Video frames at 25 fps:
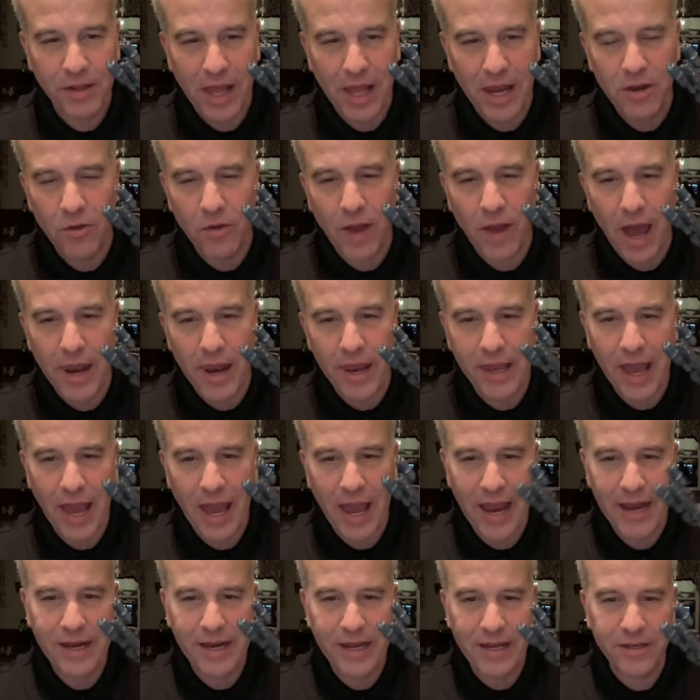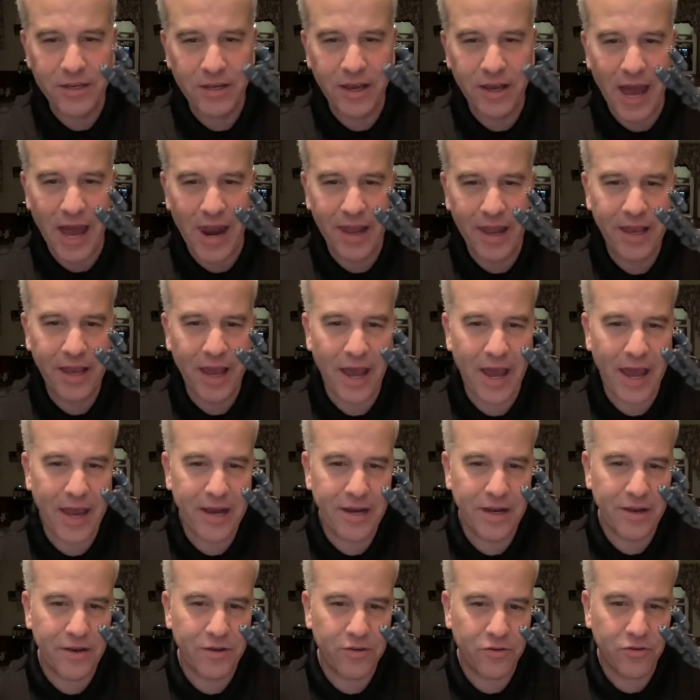But then you got to kind
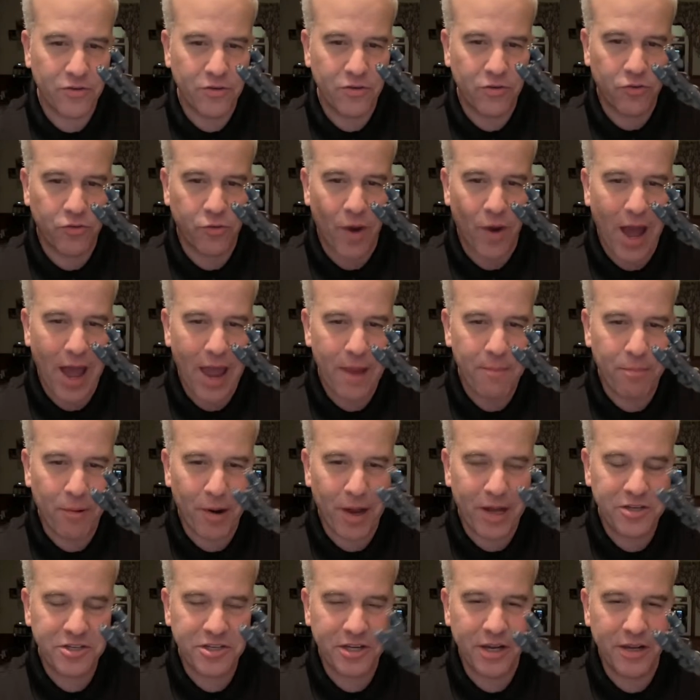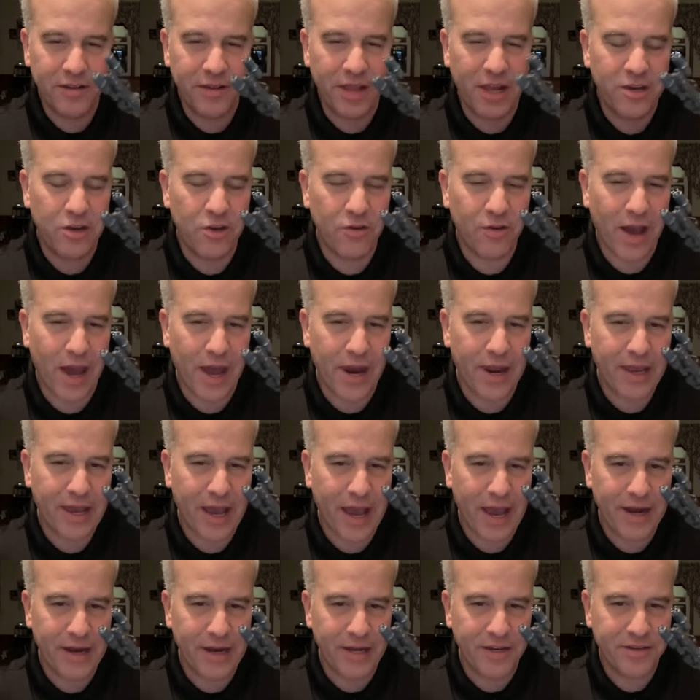of dry brush it, and then you got to
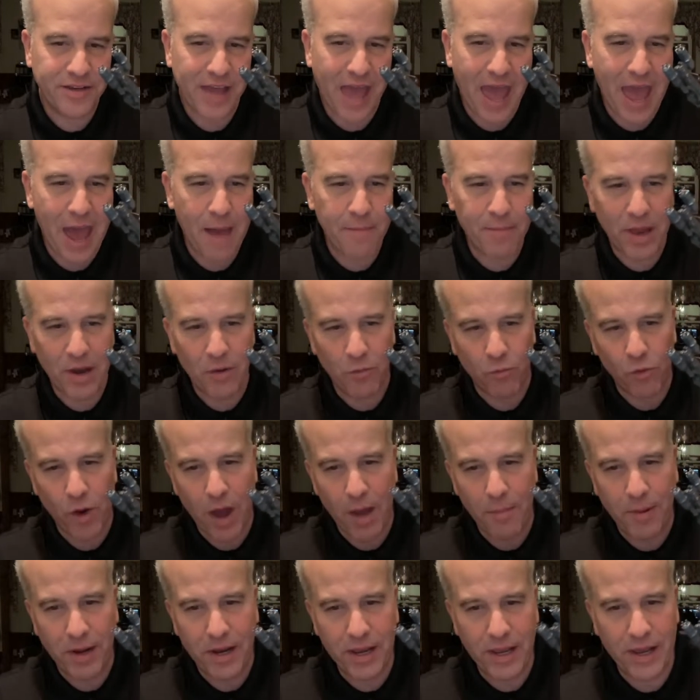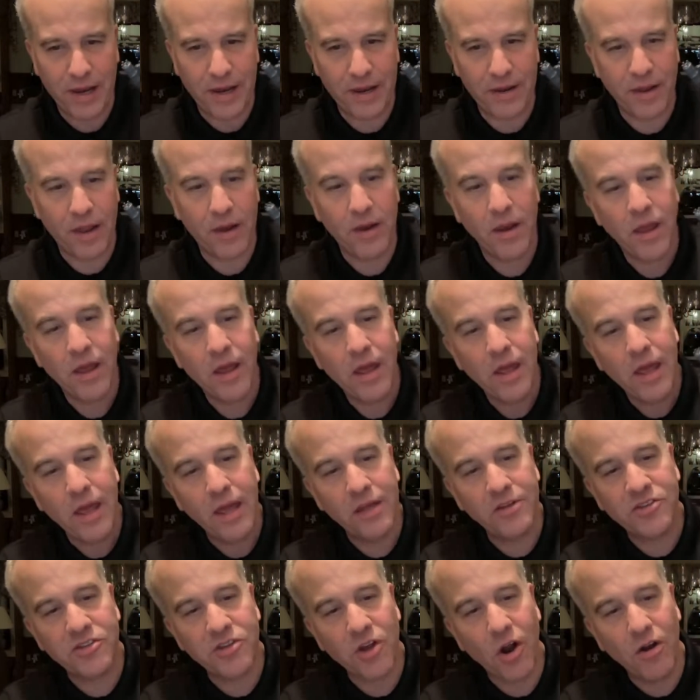kind of dab it and rub it in, and
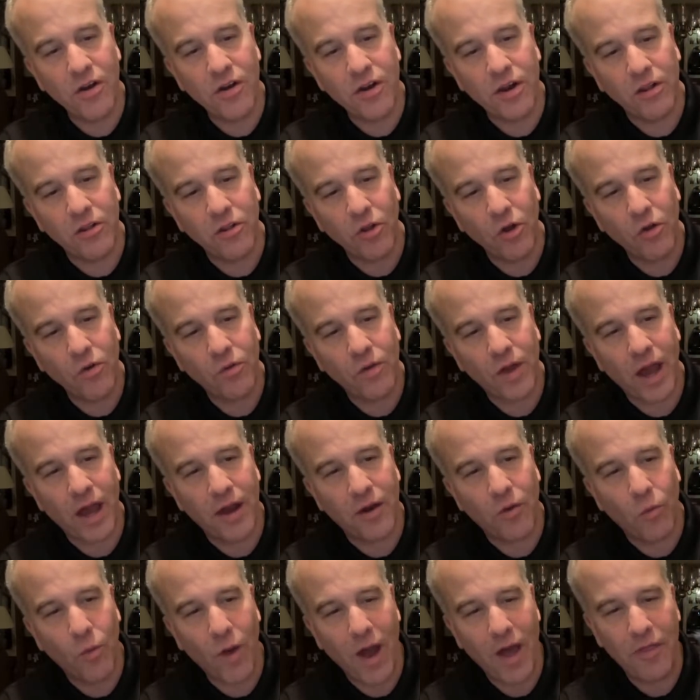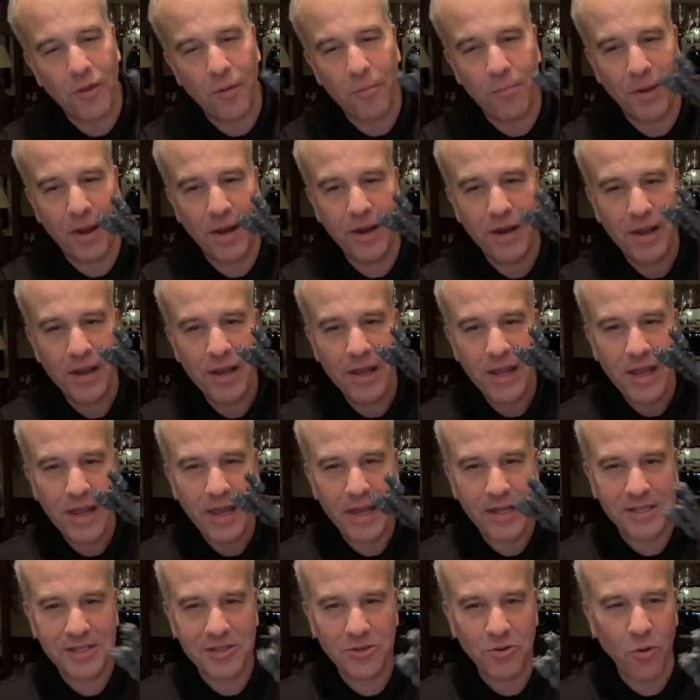it's starting to look kind of weathered, but
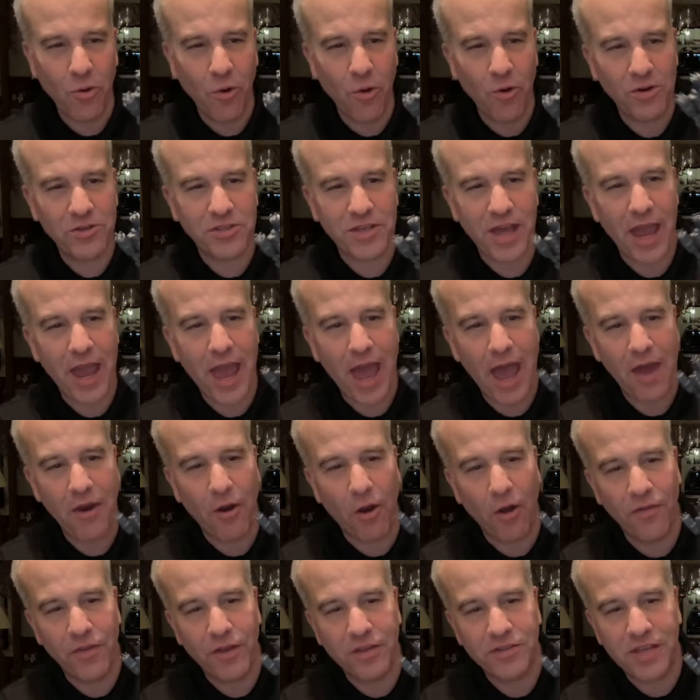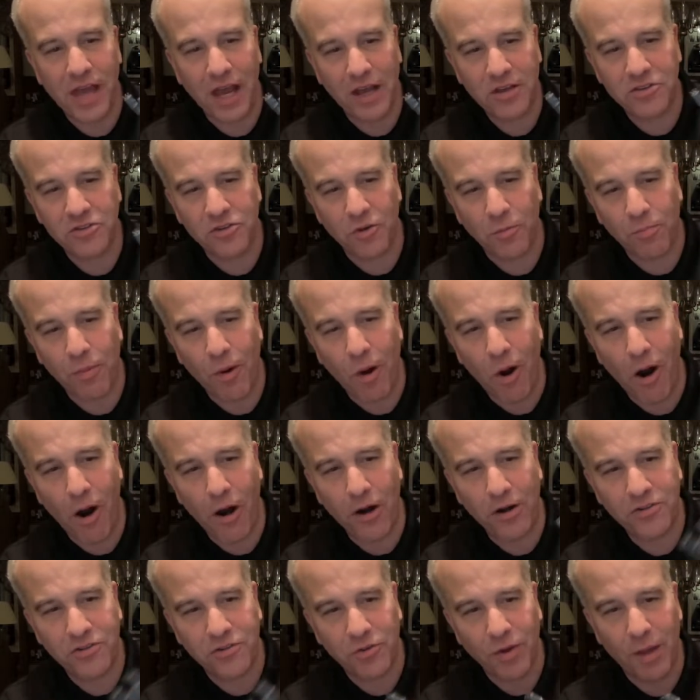it's cool because I had all these extra
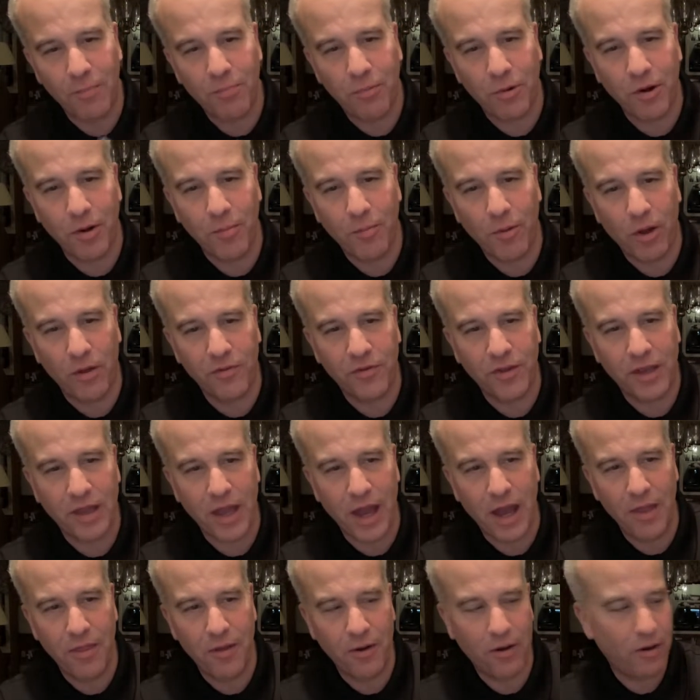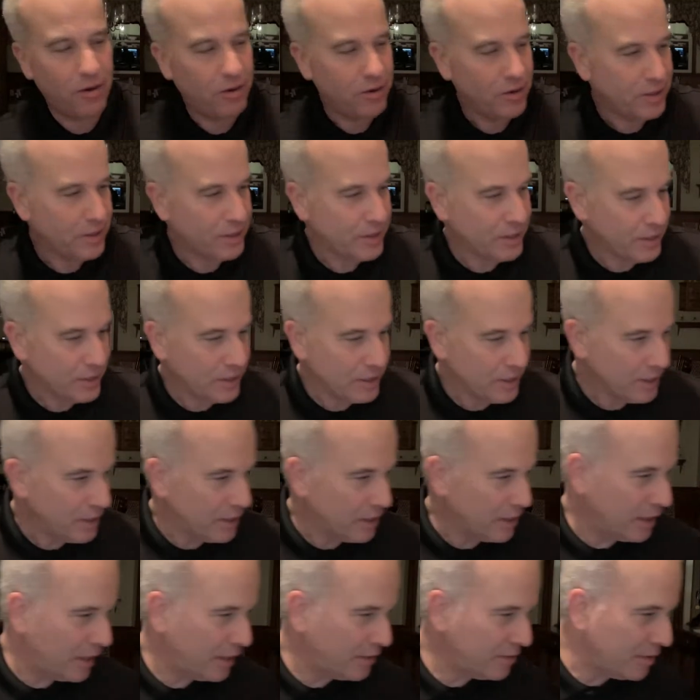parts, so I put them all together.
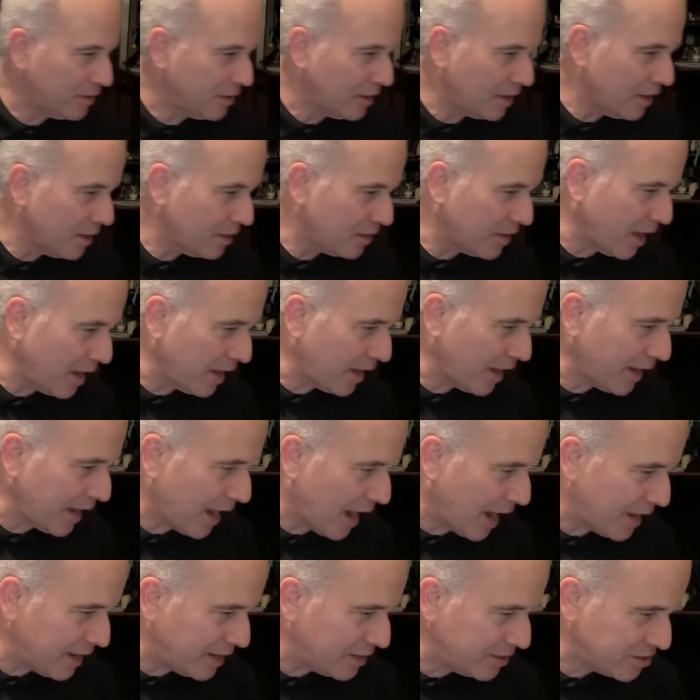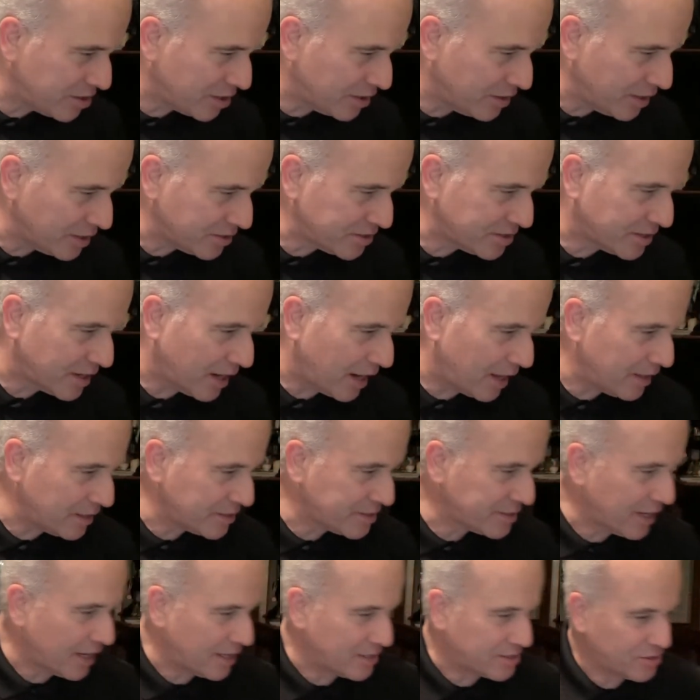All right. Then I got into this guy.
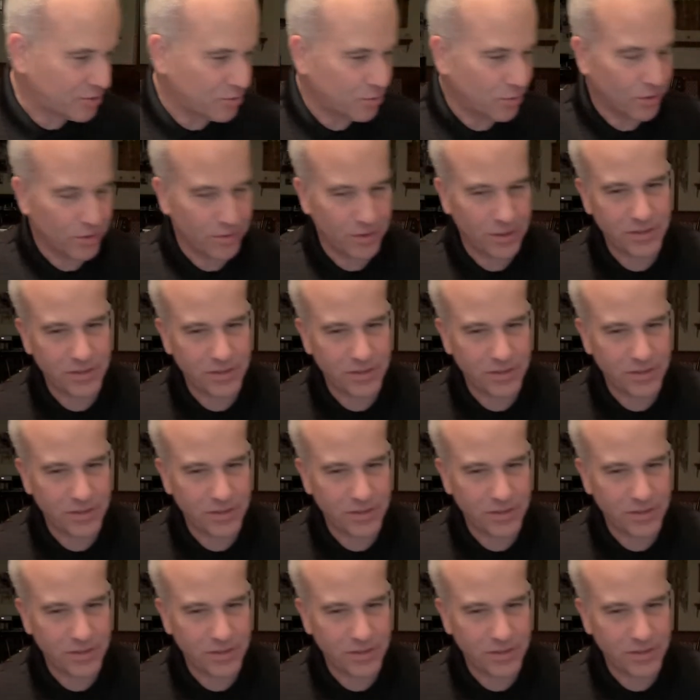This guy's cool.